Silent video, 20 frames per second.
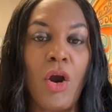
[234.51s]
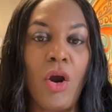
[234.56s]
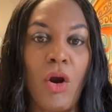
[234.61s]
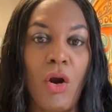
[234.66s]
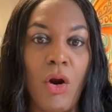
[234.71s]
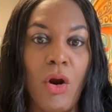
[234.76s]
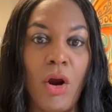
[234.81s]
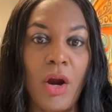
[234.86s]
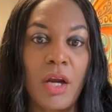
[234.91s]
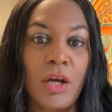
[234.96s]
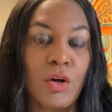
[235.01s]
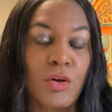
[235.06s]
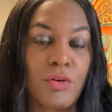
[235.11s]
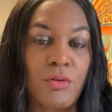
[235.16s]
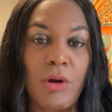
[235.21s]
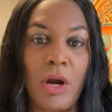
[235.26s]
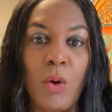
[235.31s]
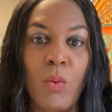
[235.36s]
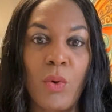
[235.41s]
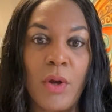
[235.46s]
or go to
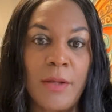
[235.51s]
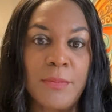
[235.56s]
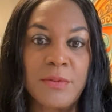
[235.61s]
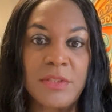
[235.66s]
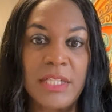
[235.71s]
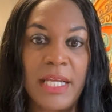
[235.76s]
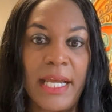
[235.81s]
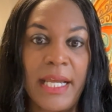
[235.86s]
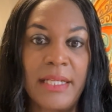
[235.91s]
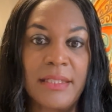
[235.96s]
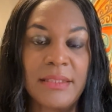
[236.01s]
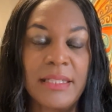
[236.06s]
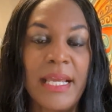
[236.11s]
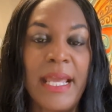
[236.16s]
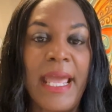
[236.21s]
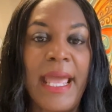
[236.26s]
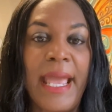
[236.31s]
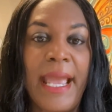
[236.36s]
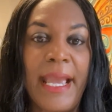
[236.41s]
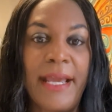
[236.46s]
our website
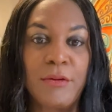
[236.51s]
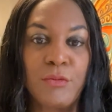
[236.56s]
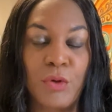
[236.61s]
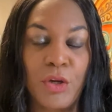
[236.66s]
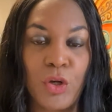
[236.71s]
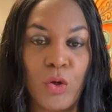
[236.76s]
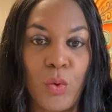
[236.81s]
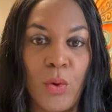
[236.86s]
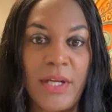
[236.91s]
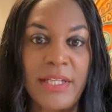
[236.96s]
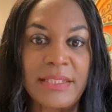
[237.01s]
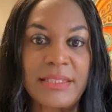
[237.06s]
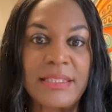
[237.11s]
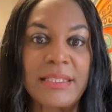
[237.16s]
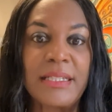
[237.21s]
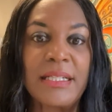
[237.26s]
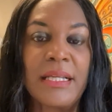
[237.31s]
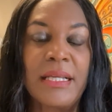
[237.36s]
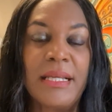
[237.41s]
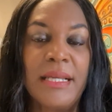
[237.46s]
and request
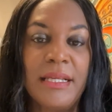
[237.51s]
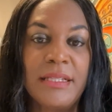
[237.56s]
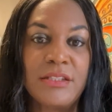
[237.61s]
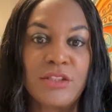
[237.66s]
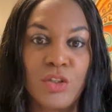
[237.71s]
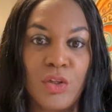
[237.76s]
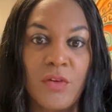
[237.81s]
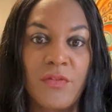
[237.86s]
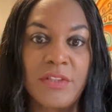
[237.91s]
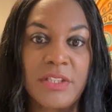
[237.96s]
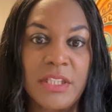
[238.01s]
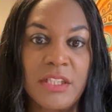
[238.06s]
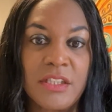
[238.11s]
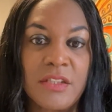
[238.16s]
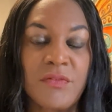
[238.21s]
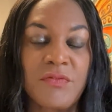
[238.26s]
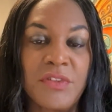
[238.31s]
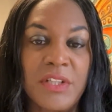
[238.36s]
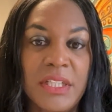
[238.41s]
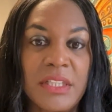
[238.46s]
services
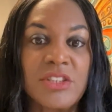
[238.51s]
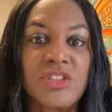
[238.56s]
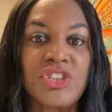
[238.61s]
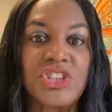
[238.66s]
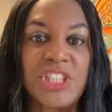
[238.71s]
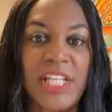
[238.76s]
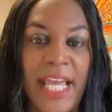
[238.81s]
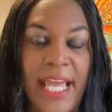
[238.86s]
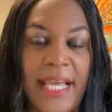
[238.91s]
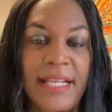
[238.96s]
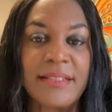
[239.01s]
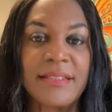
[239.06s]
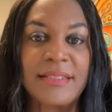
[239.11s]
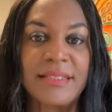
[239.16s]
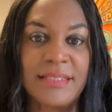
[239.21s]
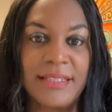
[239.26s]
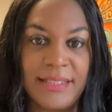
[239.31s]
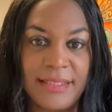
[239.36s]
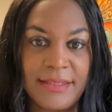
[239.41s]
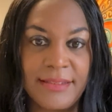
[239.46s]
via chat
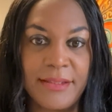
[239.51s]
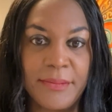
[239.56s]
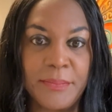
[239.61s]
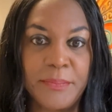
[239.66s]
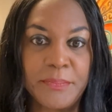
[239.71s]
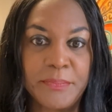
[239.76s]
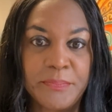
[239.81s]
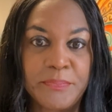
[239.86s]
system.